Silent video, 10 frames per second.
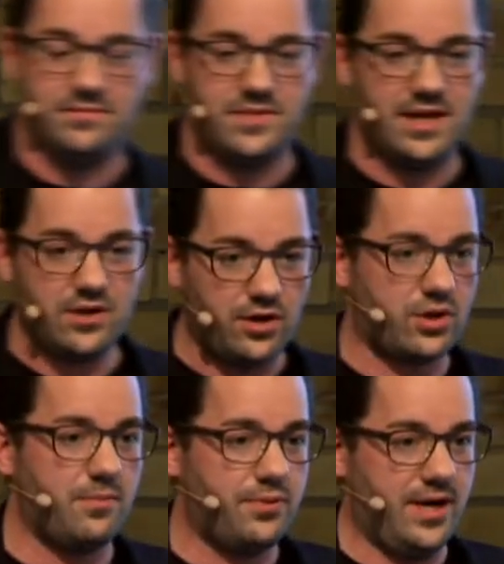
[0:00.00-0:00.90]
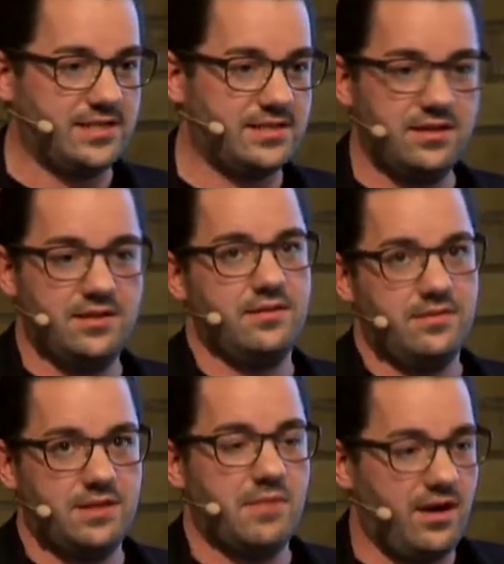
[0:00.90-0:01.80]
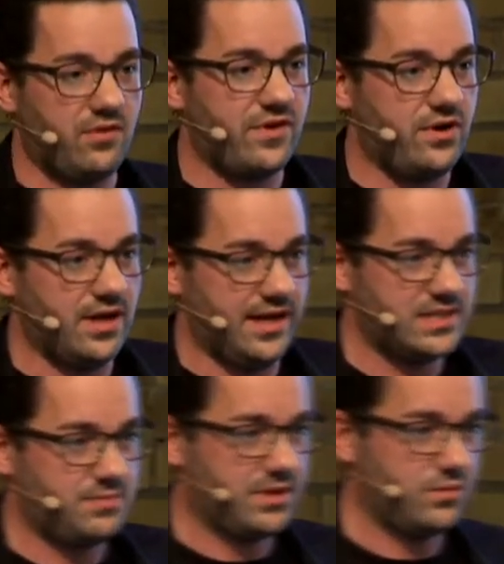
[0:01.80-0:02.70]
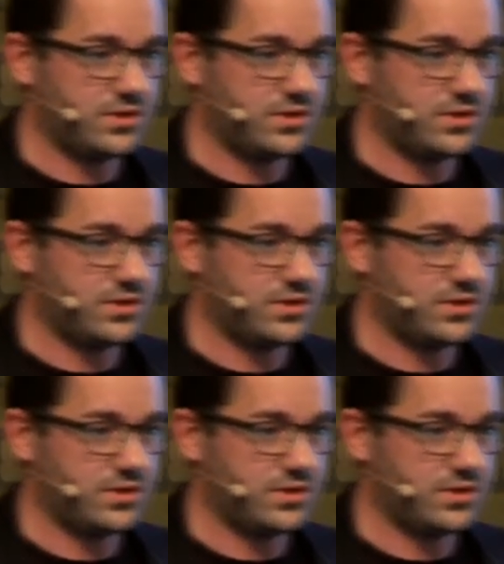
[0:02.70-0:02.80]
they're not compressed. They might look very nice, but you